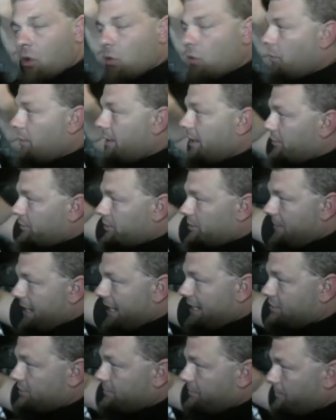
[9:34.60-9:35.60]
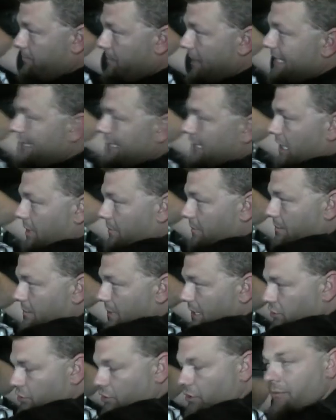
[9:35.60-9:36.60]
we'll be able to mate it up and
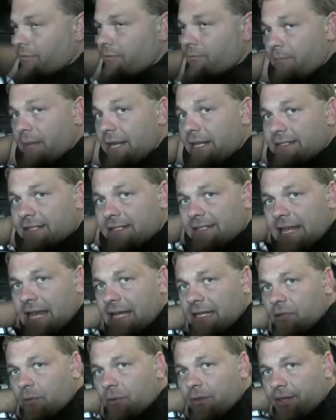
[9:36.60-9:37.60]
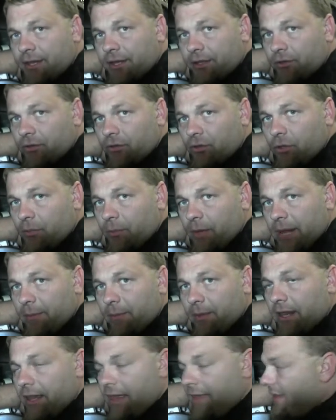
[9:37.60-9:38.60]
make sure it mates exactly with the intercooler
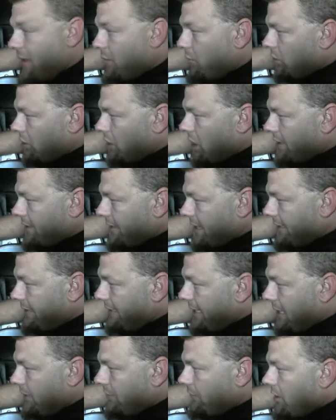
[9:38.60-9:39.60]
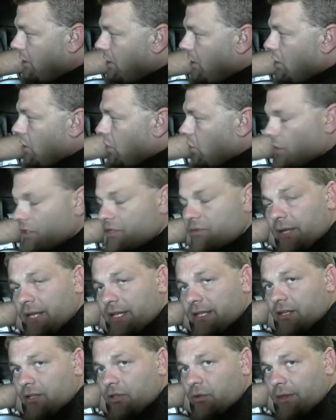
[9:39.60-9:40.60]
piping, and then we'll lock that down. Once we
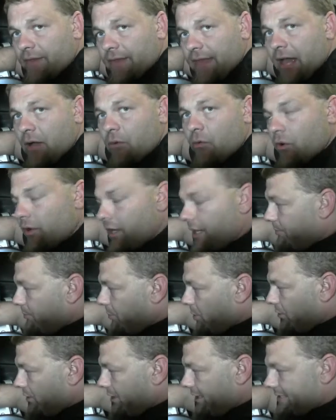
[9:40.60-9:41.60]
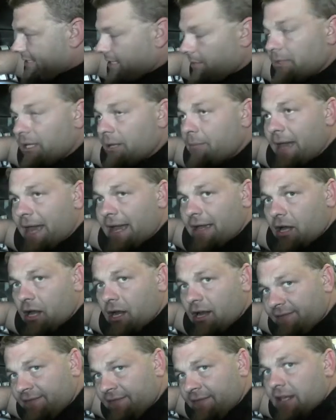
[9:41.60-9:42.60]
get done doing that, we'll go ahead and pull the assembly back
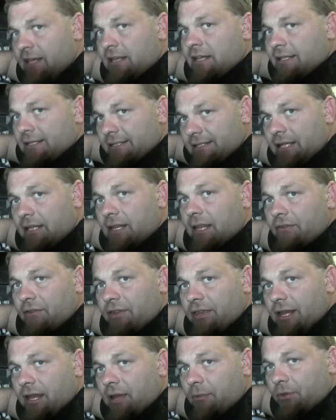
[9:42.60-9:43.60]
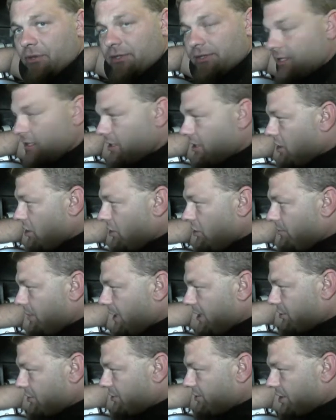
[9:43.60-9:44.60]
off, seal everything up with silicone,
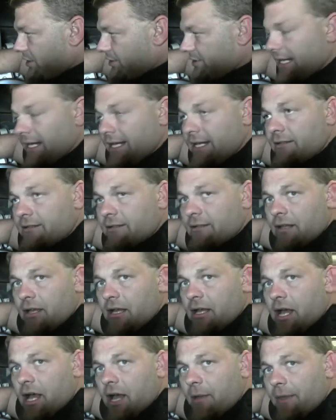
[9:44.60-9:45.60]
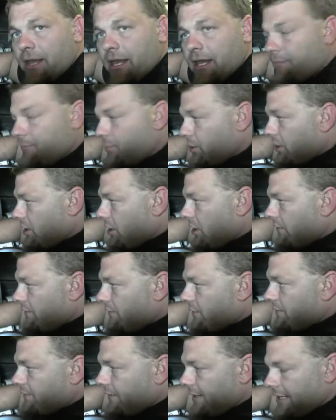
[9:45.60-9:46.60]
make sure it's all tight, and put it on
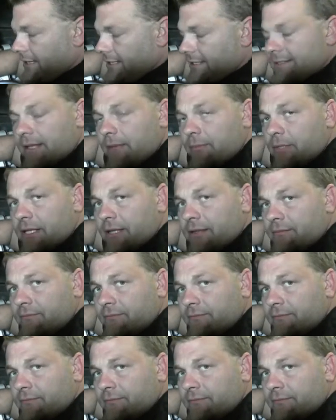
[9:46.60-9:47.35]
for the final assembly.